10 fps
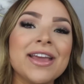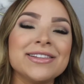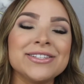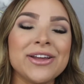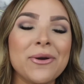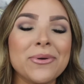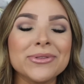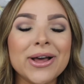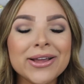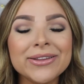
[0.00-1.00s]
and so
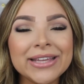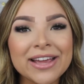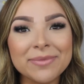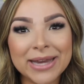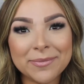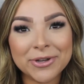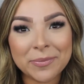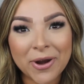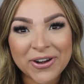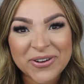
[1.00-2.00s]
luckily I've been able to
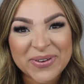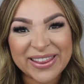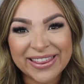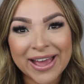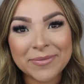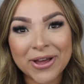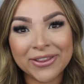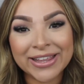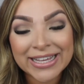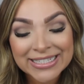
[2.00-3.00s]
partner with them
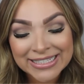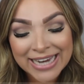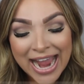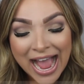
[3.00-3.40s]
on this.